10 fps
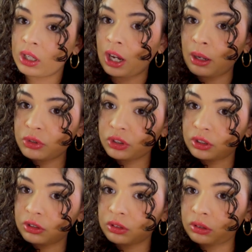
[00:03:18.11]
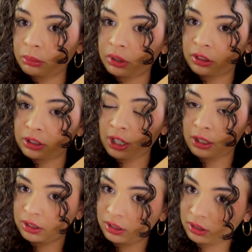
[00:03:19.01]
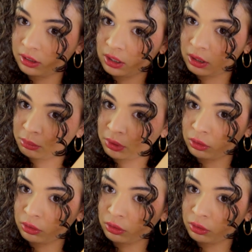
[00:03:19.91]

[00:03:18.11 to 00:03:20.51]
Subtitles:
I'm just going to use a normal hair tie, but